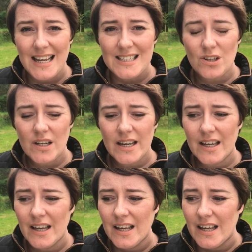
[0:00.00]
So,
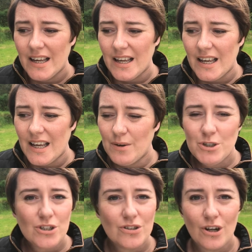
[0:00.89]
like, it
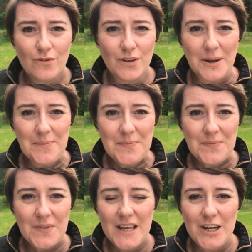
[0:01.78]
was just lovely,
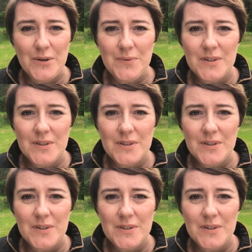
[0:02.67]
you know?